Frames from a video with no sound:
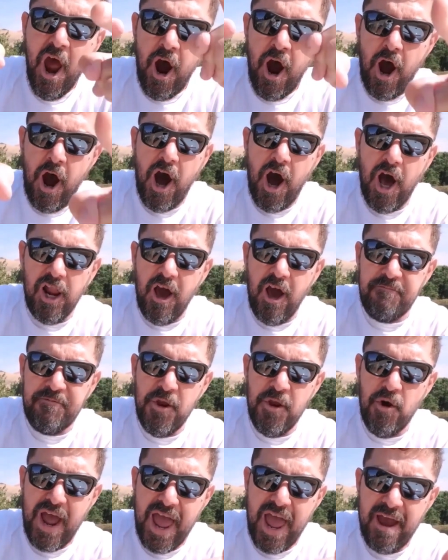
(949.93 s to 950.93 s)
All of
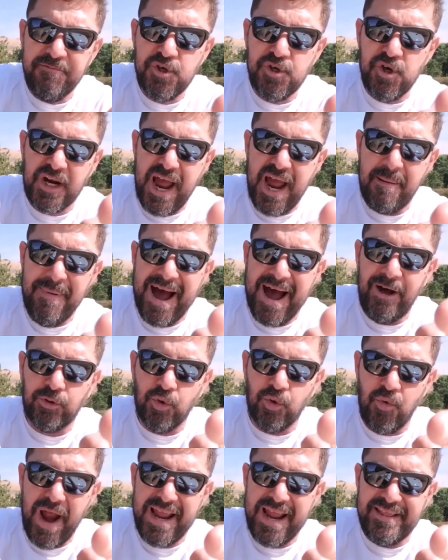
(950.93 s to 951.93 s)
you have to come out
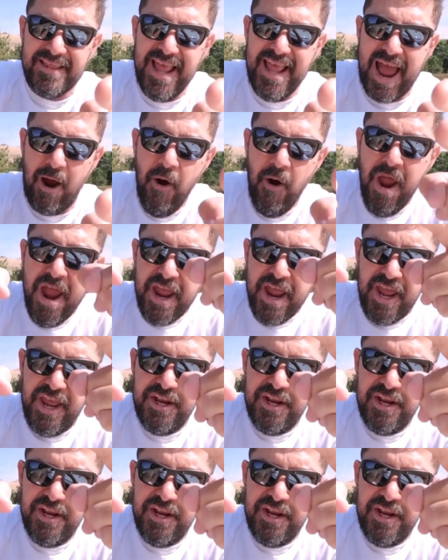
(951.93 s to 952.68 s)
right now in